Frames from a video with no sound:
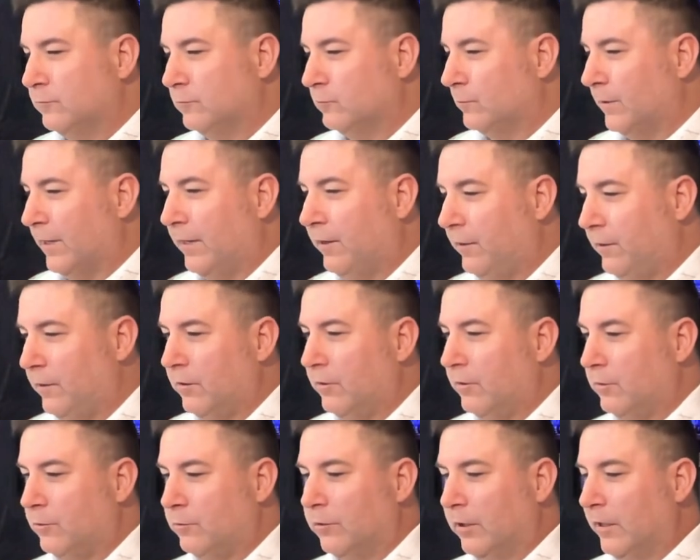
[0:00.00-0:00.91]

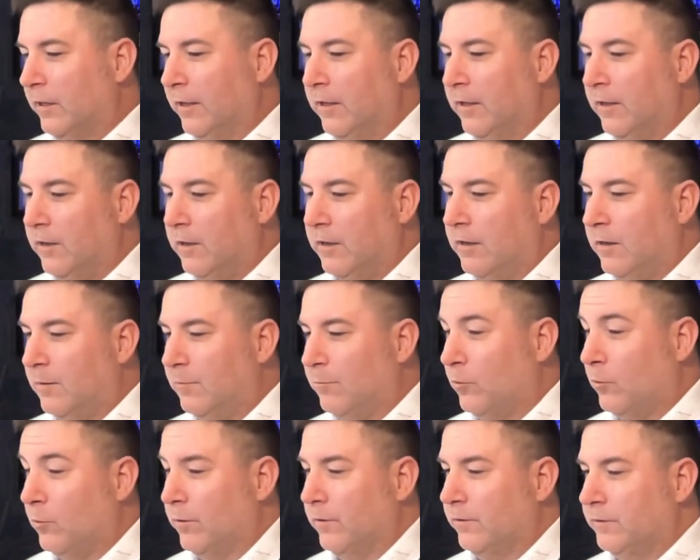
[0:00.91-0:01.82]
radio, um,
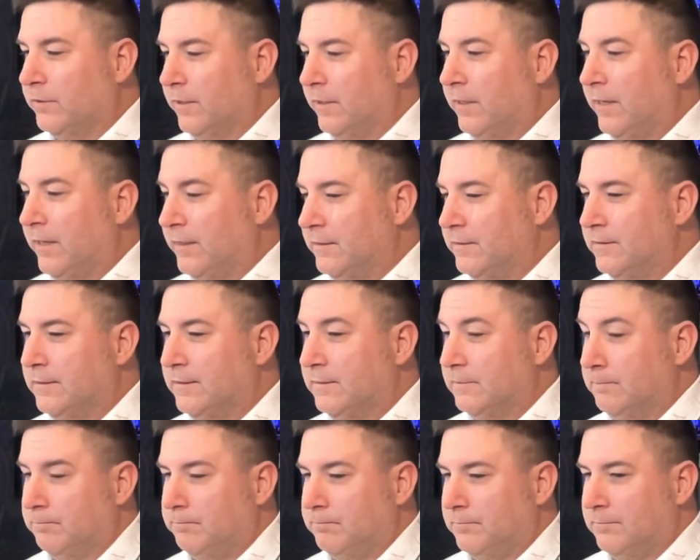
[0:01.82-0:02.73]
or in today's
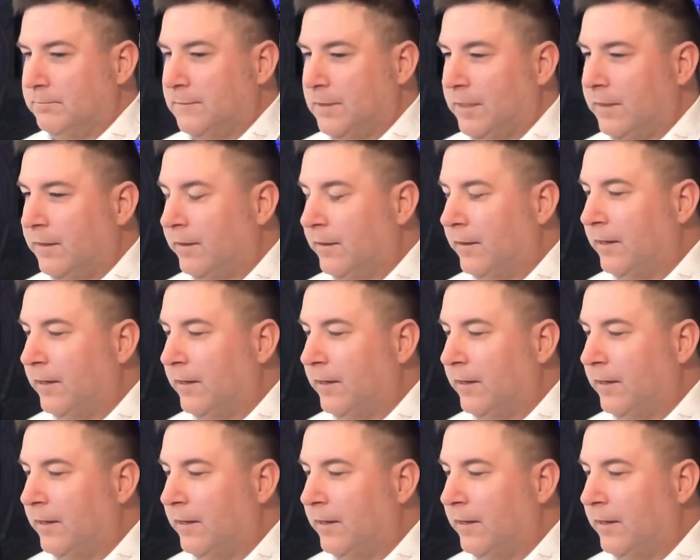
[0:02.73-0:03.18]
day and